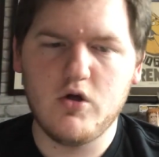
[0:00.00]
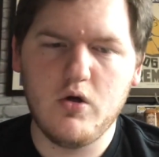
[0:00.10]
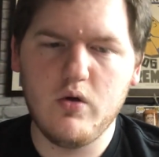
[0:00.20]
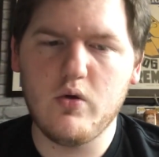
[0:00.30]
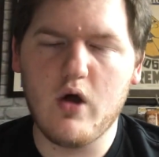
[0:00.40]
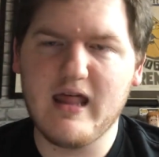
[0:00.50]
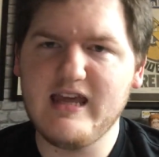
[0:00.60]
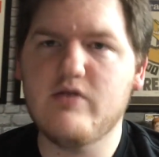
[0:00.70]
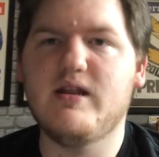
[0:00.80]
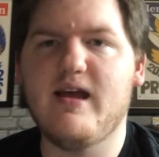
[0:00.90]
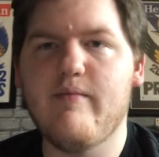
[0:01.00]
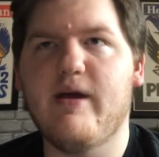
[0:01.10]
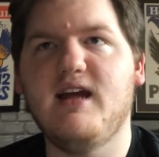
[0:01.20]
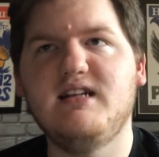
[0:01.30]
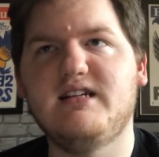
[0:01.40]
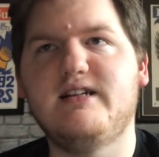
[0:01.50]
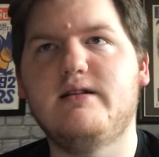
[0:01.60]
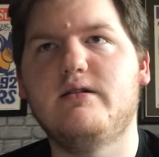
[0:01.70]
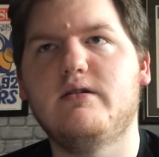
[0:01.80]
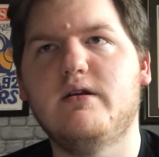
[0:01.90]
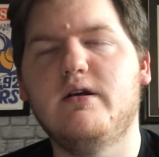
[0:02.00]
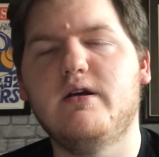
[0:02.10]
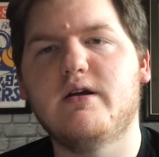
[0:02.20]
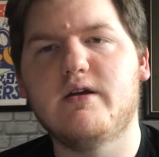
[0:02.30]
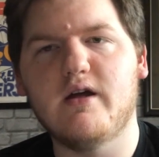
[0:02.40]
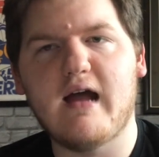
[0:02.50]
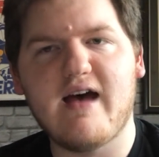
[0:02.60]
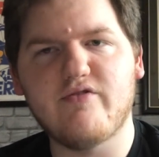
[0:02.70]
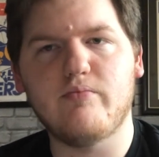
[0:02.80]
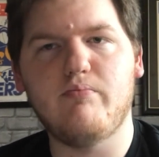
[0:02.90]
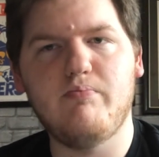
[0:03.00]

who I think with him, he's going to have a